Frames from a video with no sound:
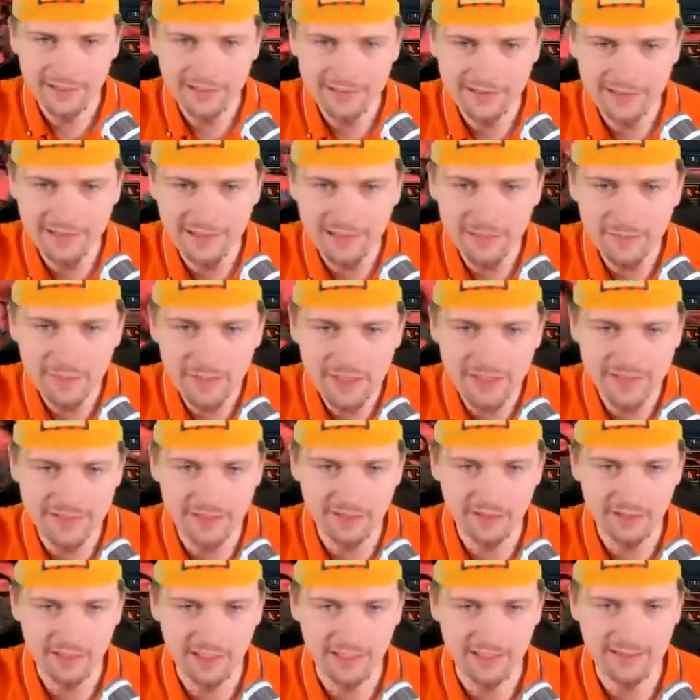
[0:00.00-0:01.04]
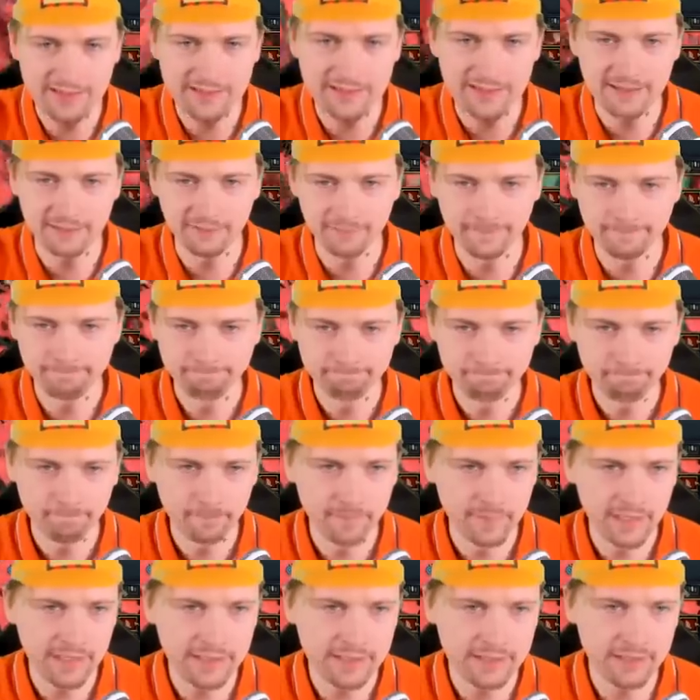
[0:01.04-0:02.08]
Let's see Mister Castile.
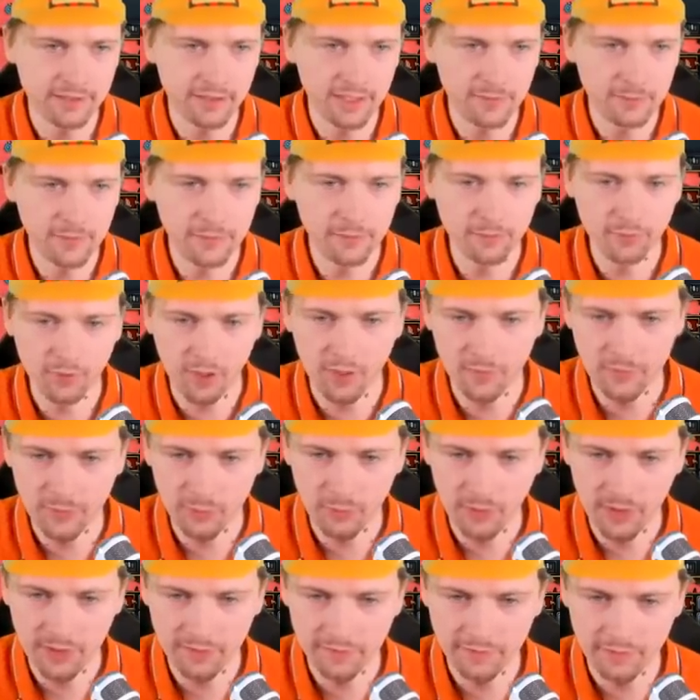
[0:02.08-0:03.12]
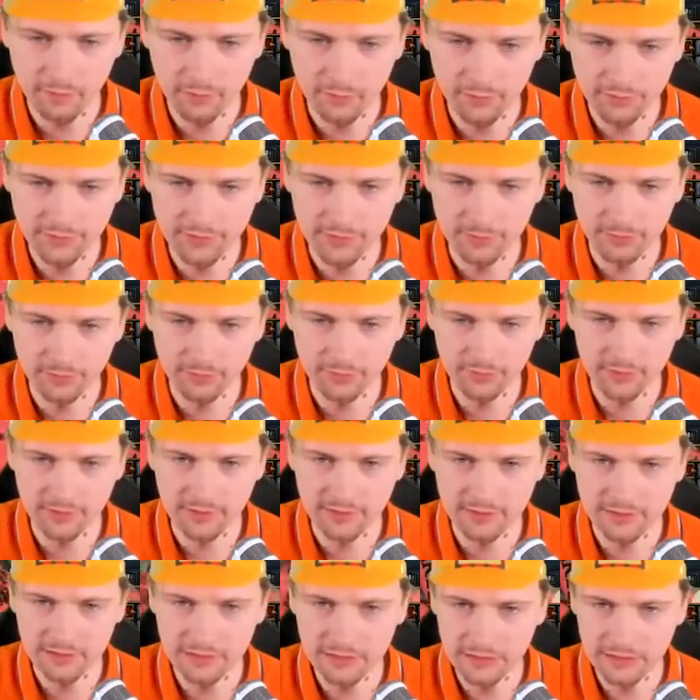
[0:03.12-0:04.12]
That's gonna be probably one of the most important...